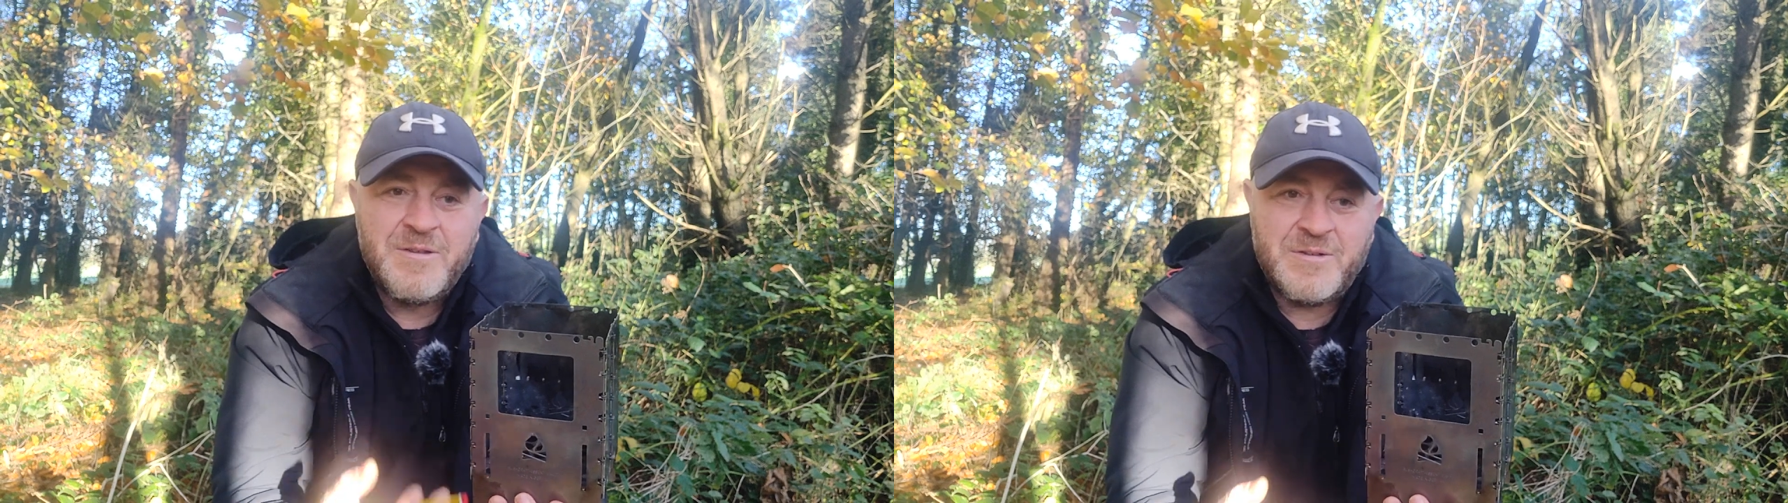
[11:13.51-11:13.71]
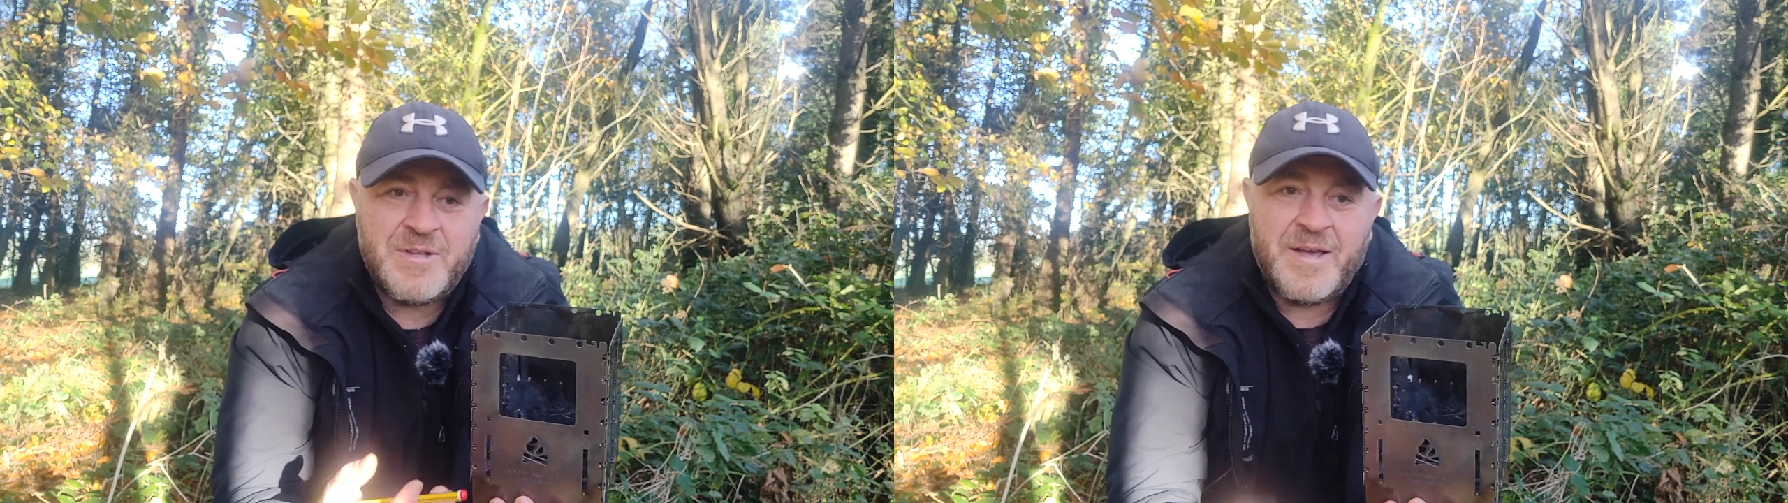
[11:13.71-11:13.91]

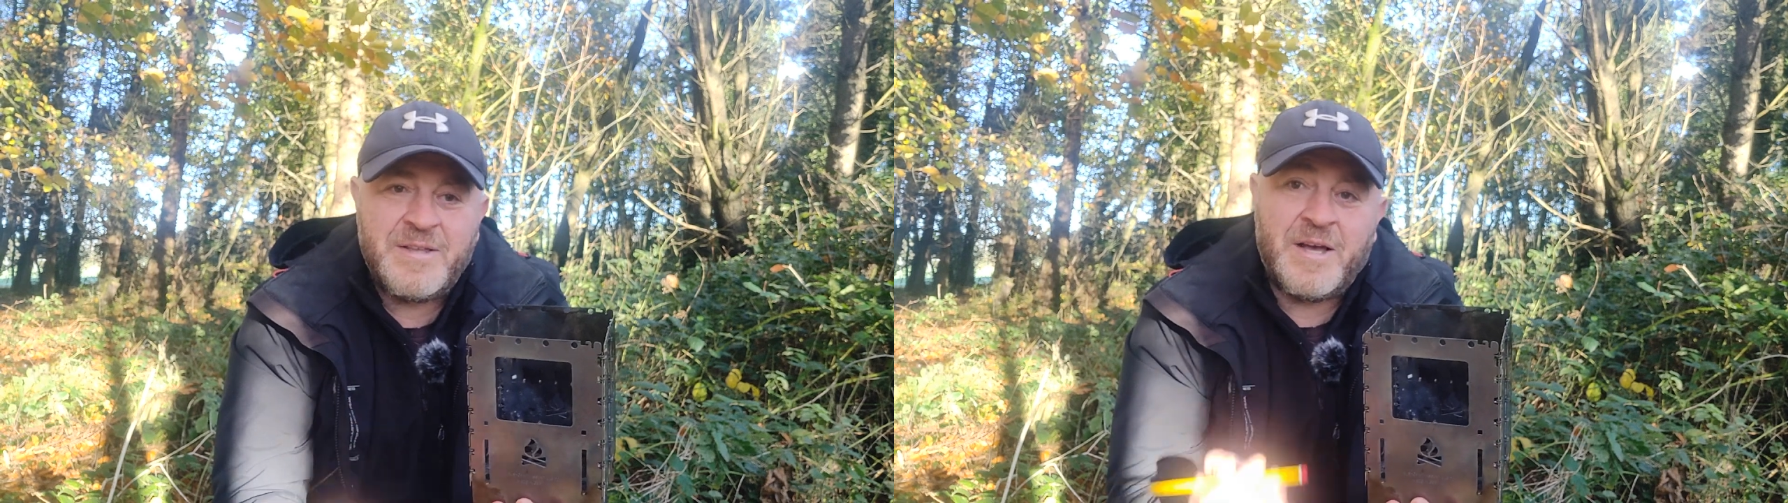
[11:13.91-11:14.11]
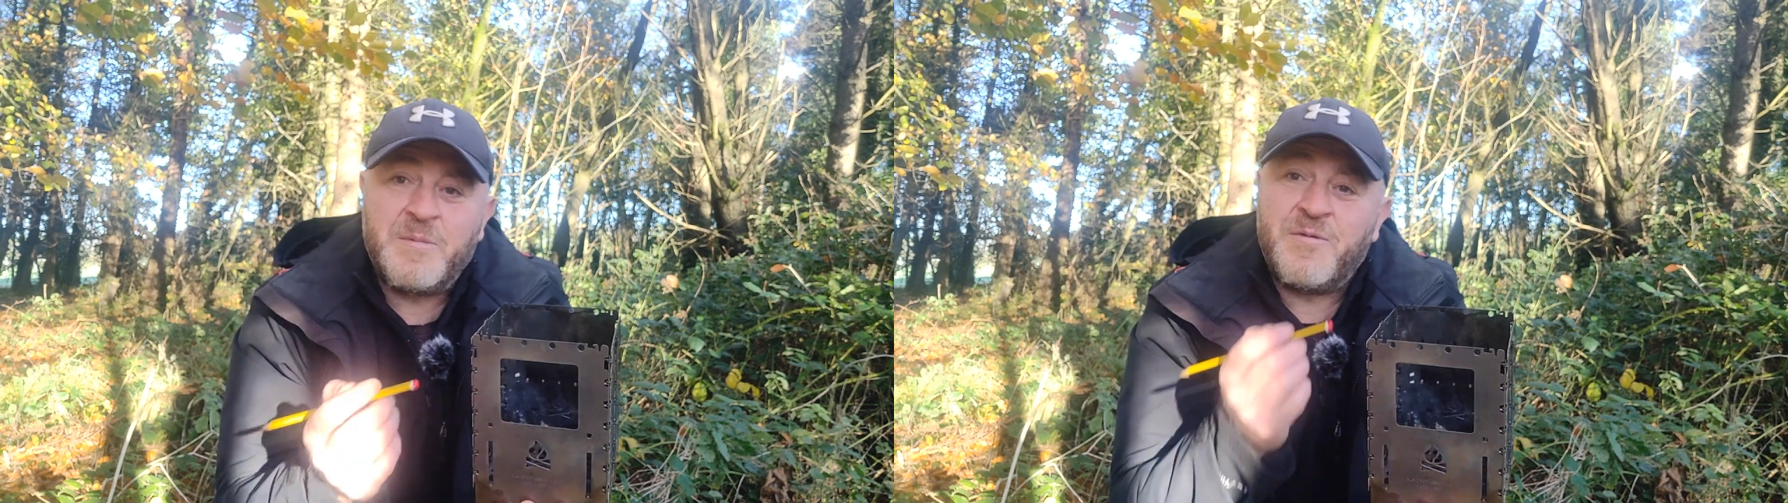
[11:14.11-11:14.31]
to die
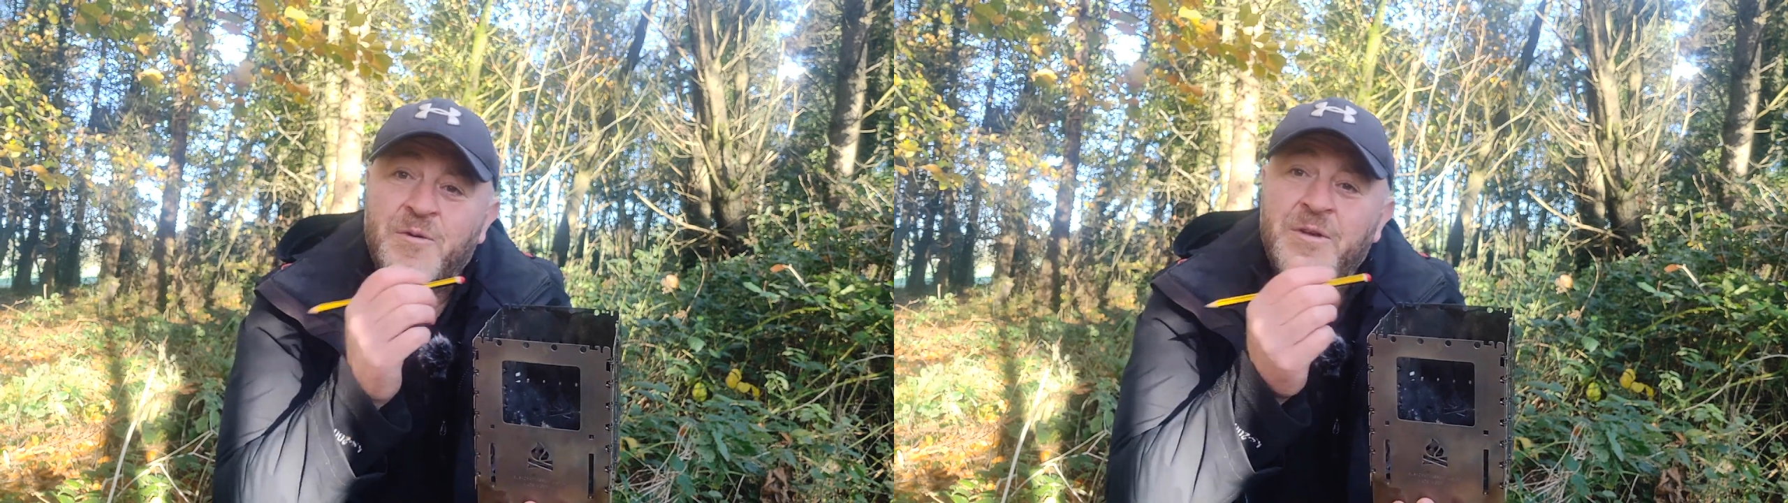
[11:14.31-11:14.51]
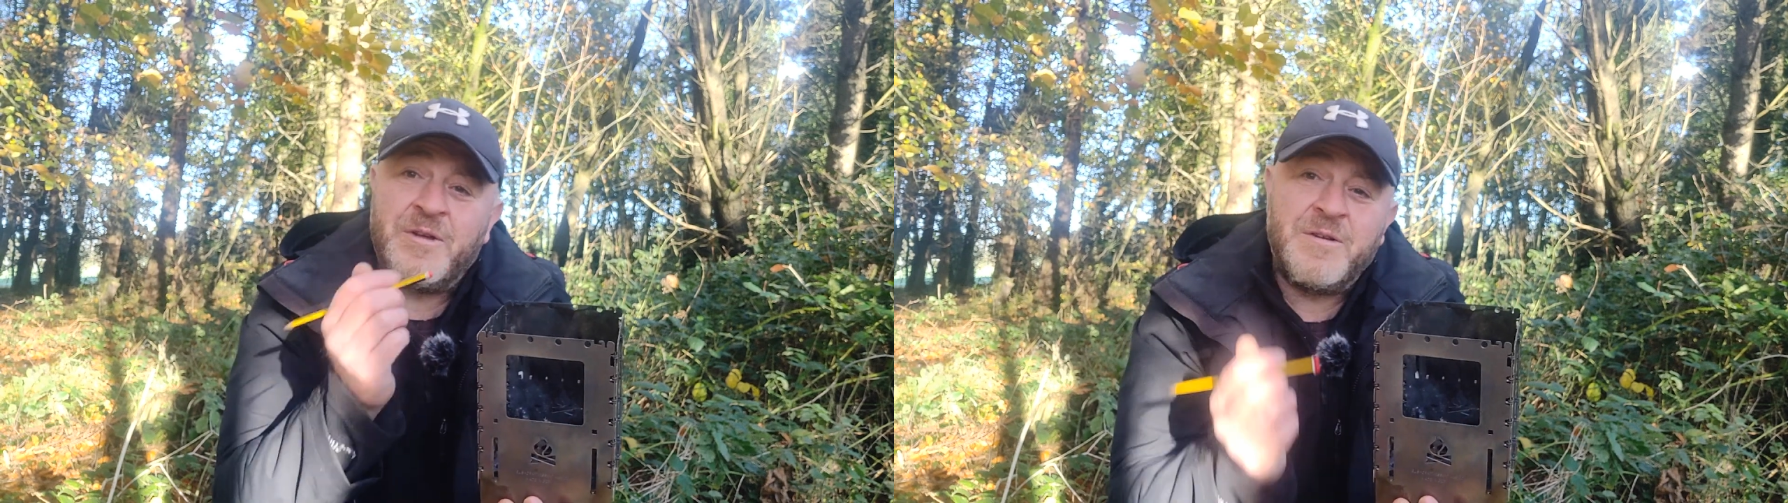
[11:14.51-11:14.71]
down
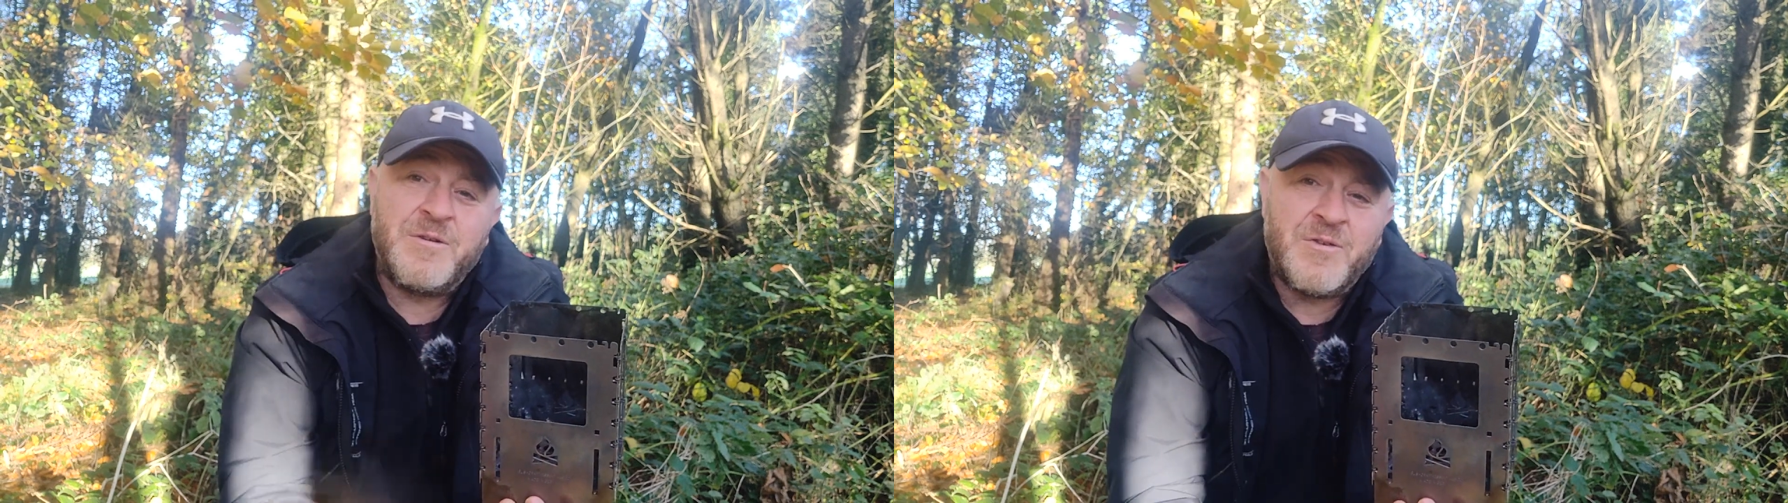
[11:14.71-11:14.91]
before you can